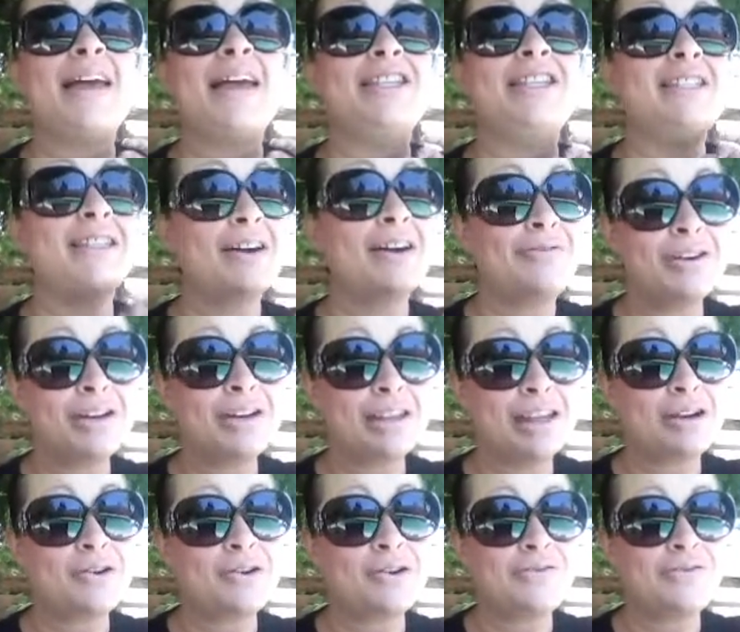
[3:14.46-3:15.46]
Definitely
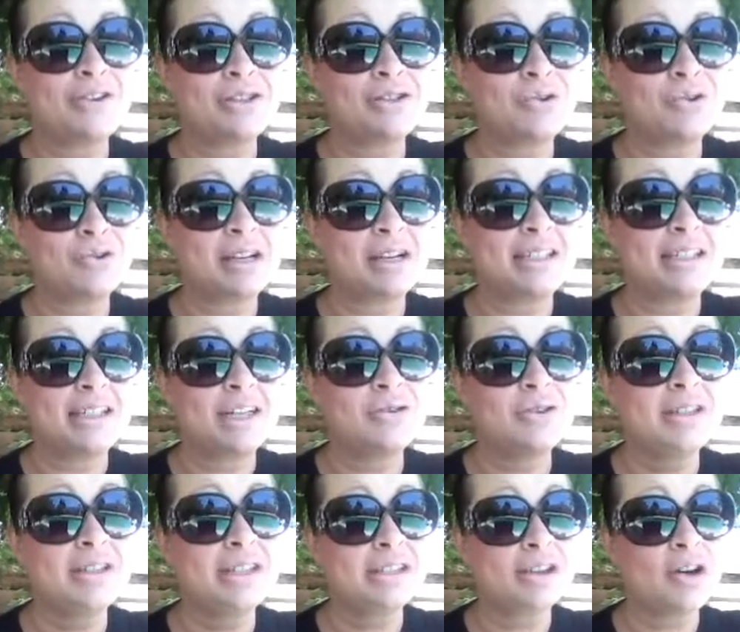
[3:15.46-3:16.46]
go to Victoria's
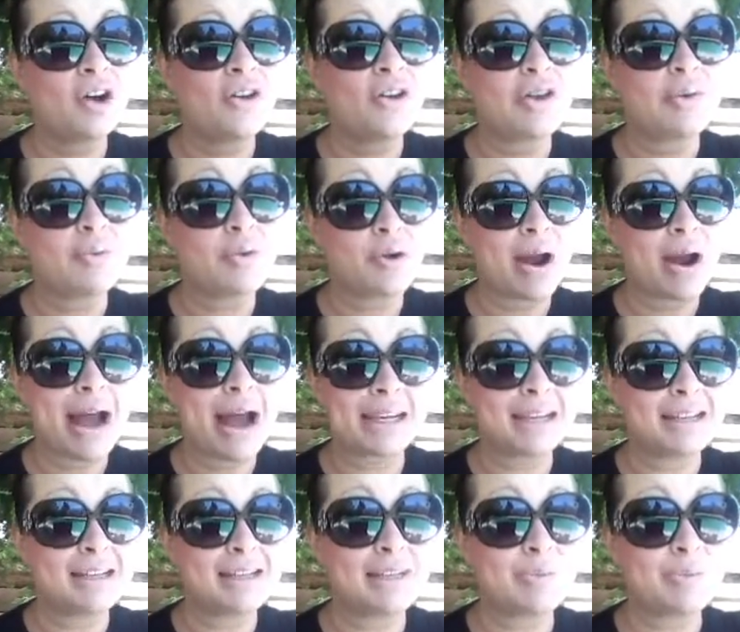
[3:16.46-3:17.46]
Secret. It's called the
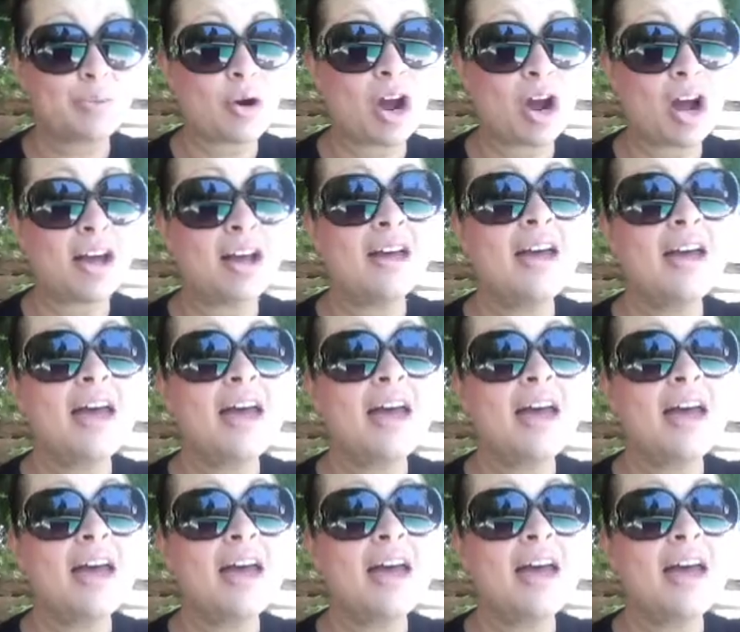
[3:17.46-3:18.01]
Miraculous Bra.